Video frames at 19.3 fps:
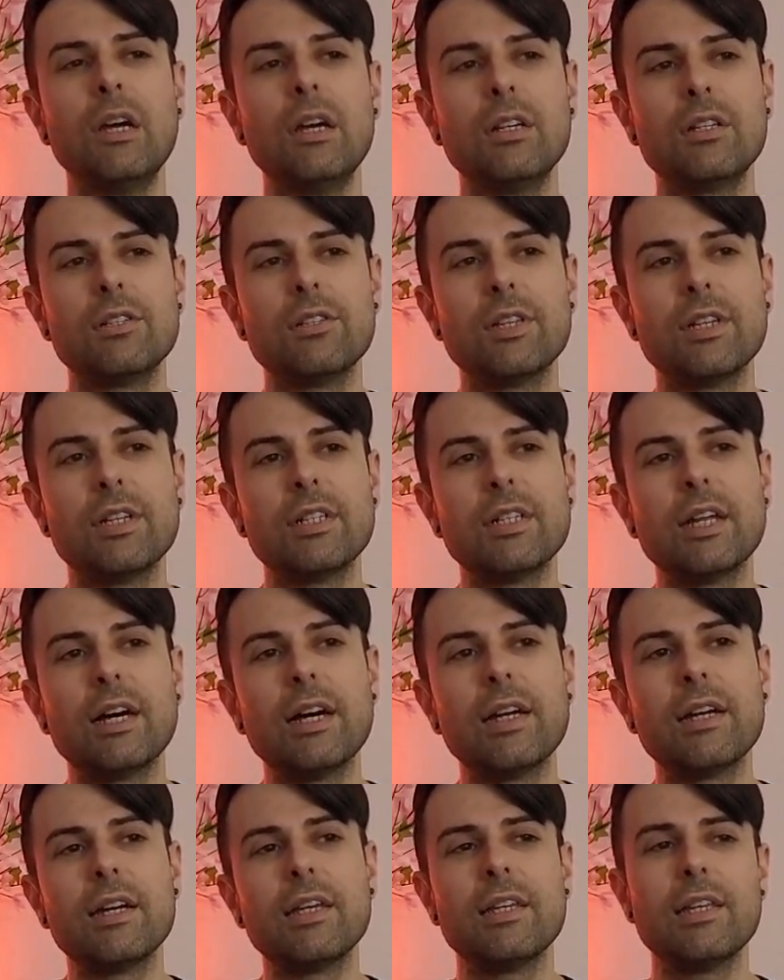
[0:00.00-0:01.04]
So they
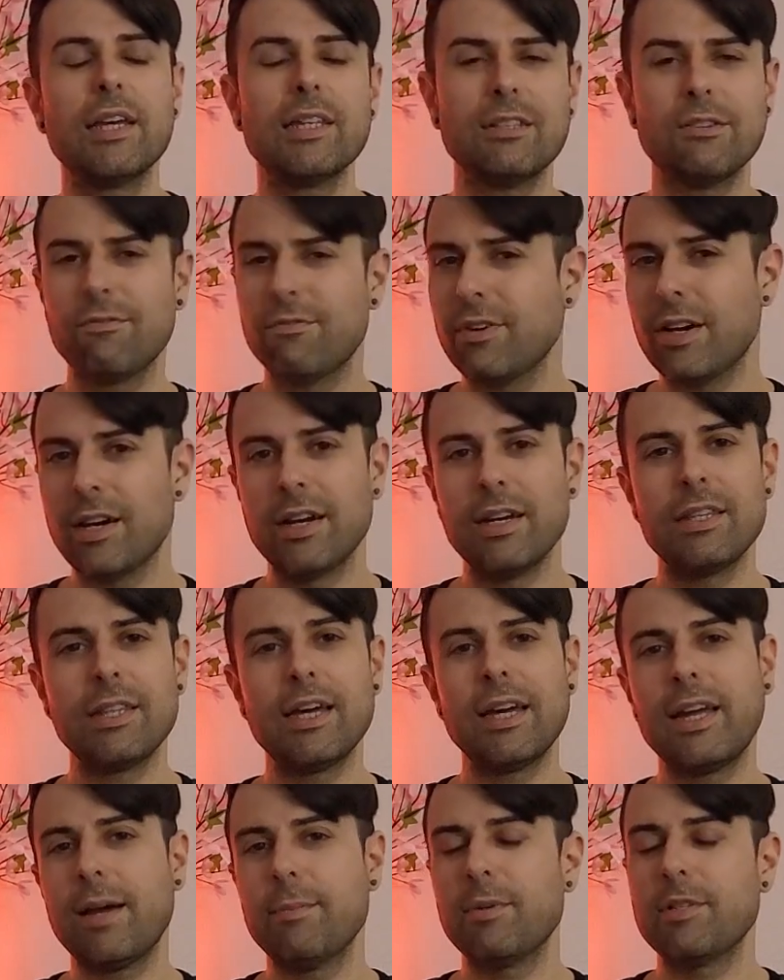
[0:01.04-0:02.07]
like, and that's fine.
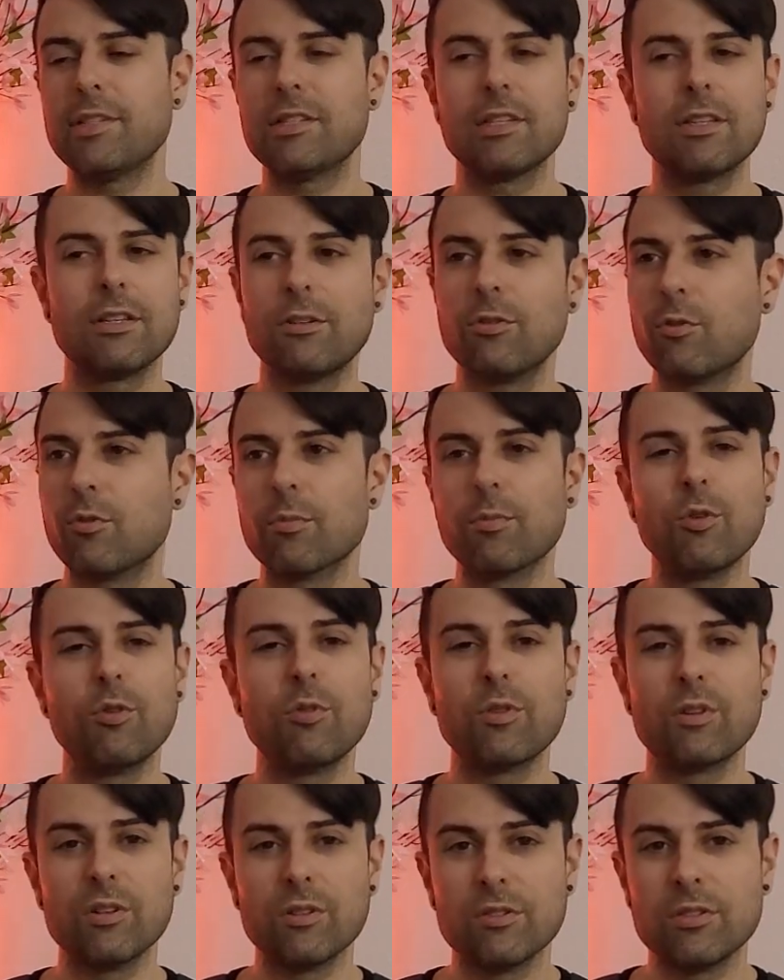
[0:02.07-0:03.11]
That happens in the normal
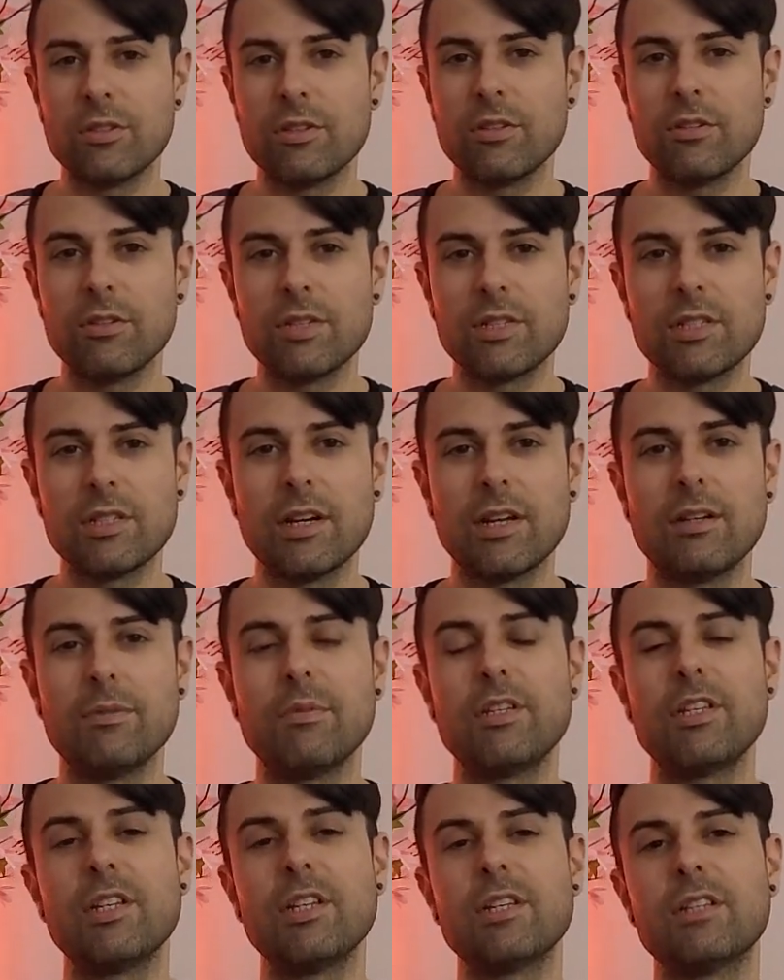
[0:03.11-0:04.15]
world too. It's not a
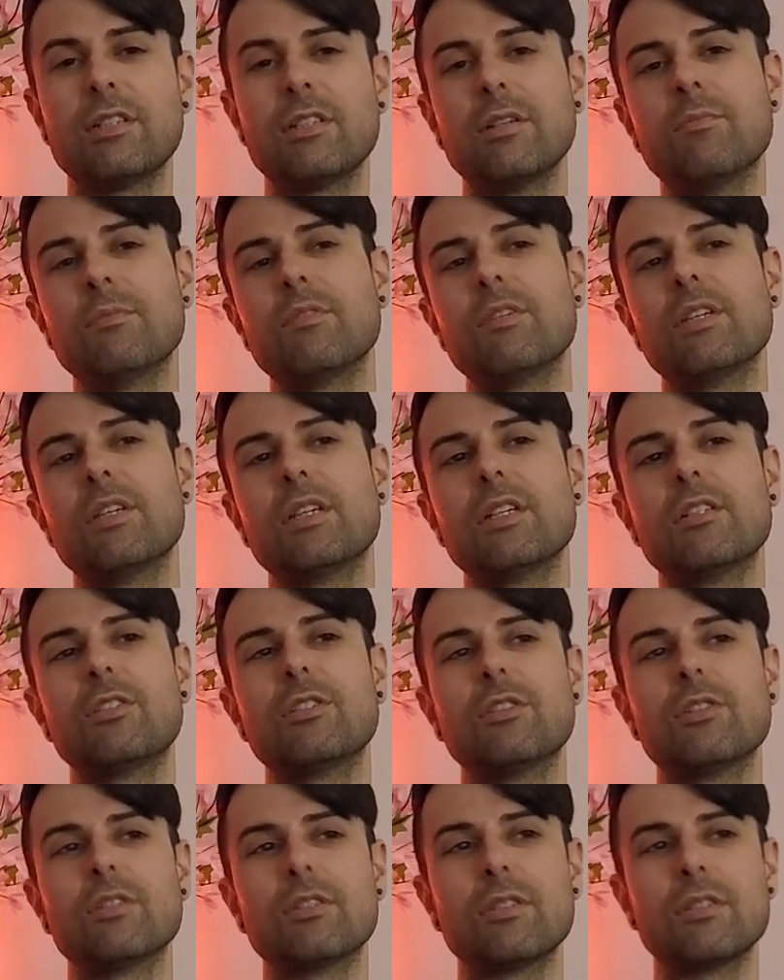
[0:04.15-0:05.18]
BDSM thing. It's
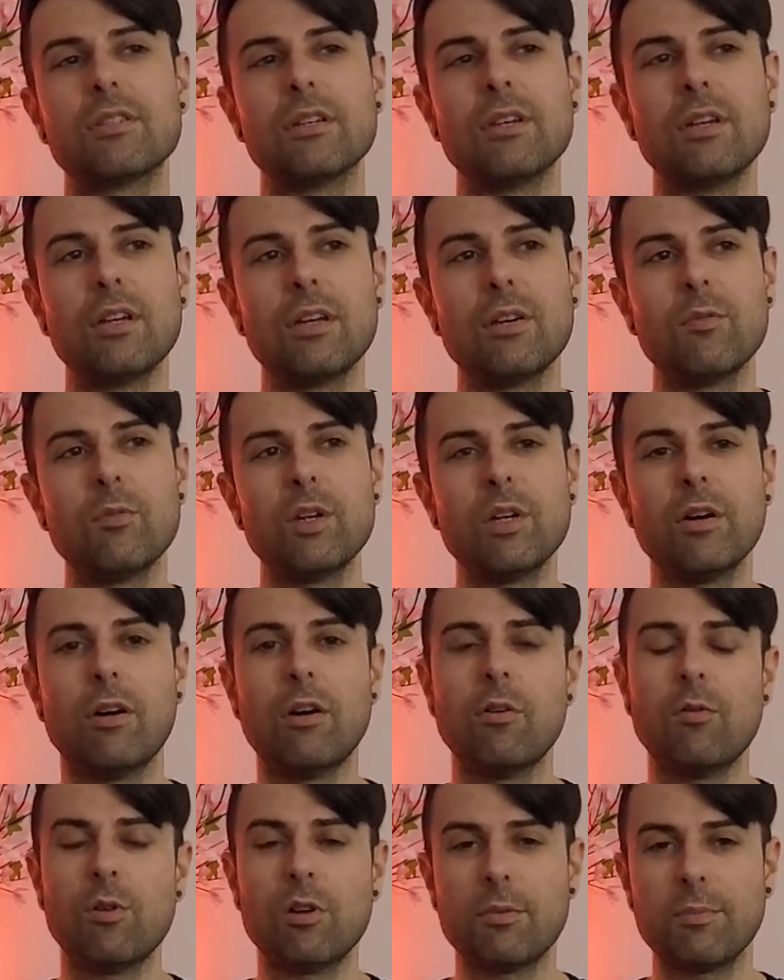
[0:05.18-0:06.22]
just we
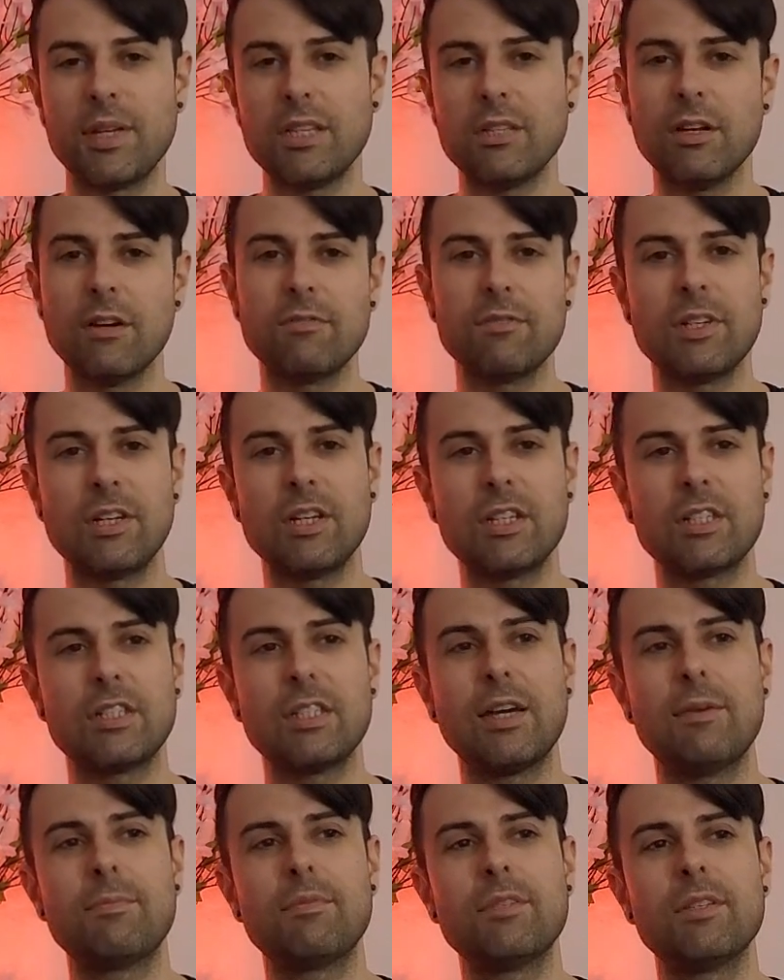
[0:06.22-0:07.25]
all want to be loved and
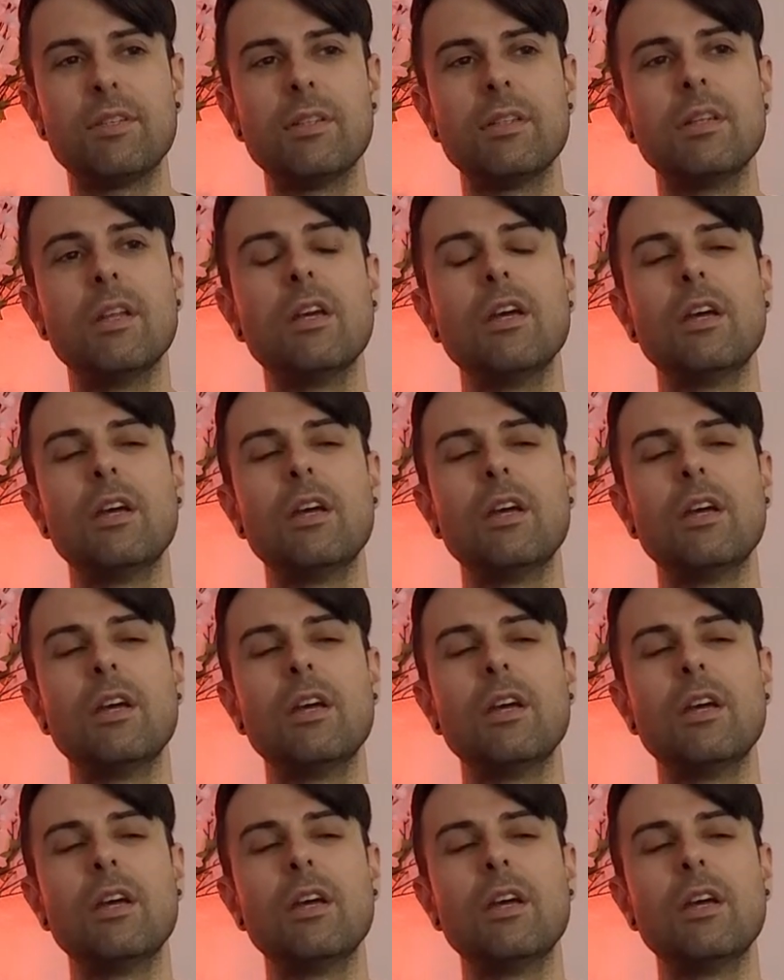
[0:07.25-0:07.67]
accepted.